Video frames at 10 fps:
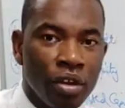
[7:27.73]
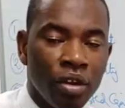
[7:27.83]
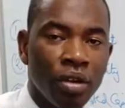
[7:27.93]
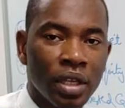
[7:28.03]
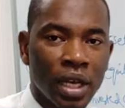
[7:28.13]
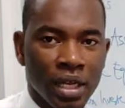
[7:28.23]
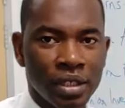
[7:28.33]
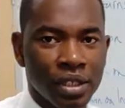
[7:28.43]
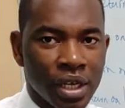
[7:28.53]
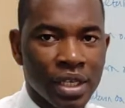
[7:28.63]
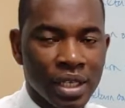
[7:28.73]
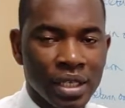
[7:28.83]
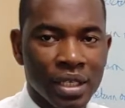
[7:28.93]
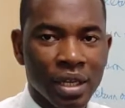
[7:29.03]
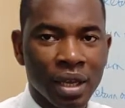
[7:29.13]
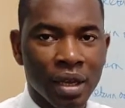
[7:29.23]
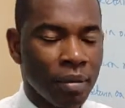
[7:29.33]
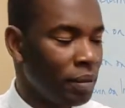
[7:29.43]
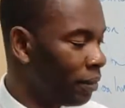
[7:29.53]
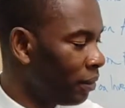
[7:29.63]
Non-cash charges
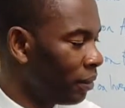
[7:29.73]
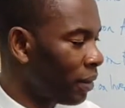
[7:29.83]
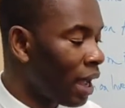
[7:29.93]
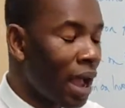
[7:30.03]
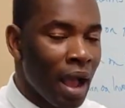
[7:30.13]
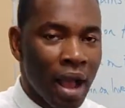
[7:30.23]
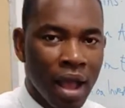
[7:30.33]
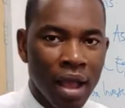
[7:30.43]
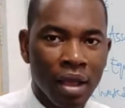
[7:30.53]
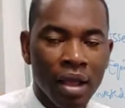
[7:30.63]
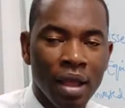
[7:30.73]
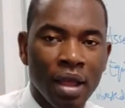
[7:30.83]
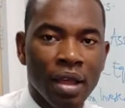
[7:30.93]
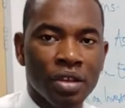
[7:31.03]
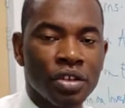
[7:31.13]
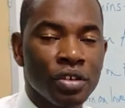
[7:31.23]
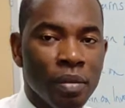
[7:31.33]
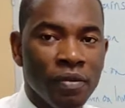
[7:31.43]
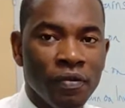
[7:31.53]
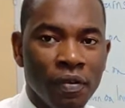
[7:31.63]
are
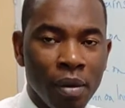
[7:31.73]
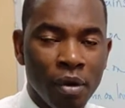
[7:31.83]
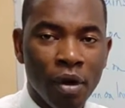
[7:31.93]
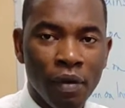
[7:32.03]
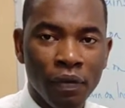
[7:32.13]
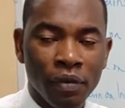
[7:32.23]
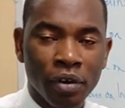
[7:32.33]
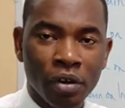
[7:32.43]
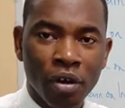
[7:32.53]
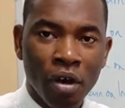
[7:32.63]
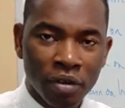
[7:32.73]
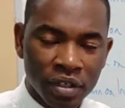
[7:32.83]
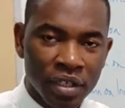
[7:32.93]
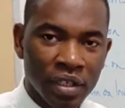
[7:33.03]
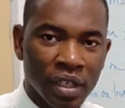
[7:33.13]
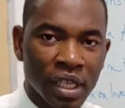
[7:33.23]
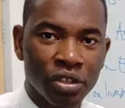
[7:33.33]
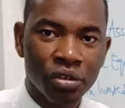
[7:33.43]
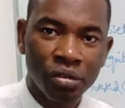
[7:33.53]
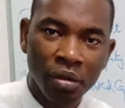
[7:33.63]
some form of cost
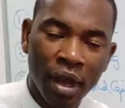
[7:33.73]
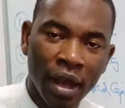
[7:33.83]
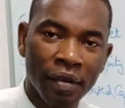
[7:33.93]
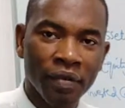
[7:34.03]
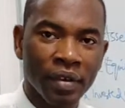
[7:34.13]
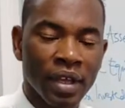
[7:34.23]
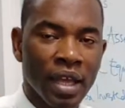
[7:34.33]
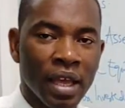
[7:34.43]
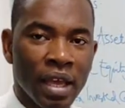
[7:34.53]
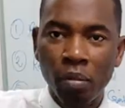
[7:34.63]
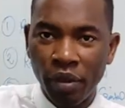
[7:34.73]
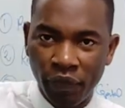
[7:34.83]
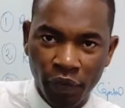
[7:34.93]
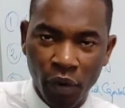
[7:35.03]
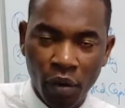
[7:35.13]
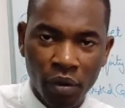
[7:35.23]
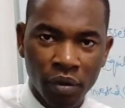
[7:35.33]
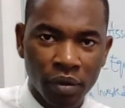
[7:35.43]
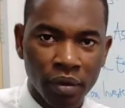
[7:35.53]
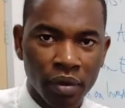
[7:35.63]
that you have done before,
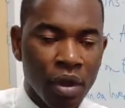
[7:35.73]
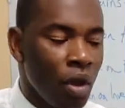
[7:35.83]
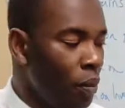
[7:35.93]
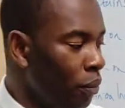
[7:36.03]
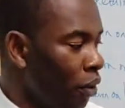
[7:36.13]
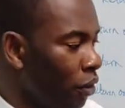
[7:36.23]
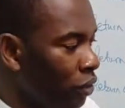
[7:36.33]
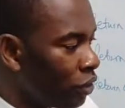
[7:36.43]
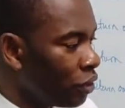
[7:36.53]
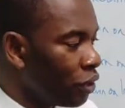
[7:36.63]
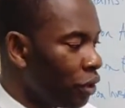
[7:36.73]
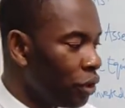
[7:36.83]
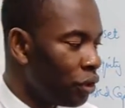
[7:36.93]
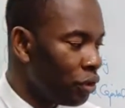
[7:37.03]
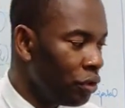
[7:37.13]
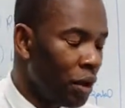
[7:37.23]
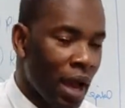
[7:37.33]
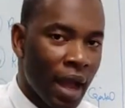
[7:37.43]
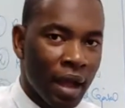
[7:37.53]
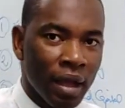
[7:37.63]
but
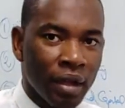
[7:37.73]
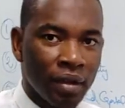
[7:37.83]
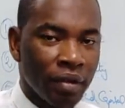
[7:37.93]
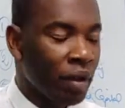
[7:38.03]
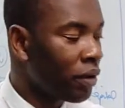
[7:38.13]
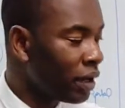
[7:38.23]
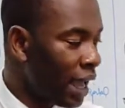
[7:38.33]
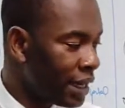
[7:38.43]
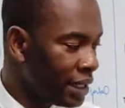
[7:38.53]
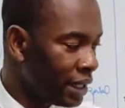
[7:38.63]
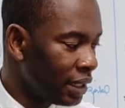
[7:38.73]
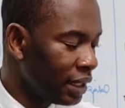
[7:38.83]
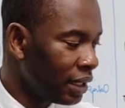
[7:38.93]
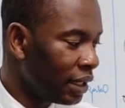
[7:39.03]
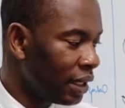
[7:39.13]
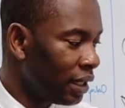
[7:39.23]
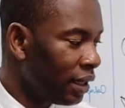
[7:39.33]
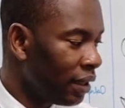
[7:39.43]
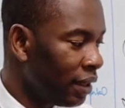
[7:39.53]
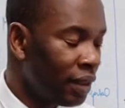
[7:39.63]
you are recognizing
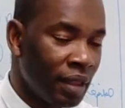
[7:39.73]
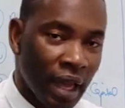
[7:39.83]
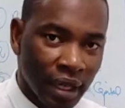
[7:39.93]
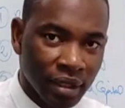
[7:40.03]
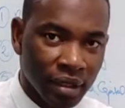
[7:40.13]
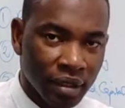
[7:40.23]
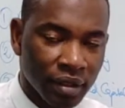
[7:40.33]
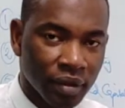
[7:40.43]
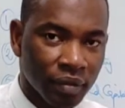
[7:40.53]
that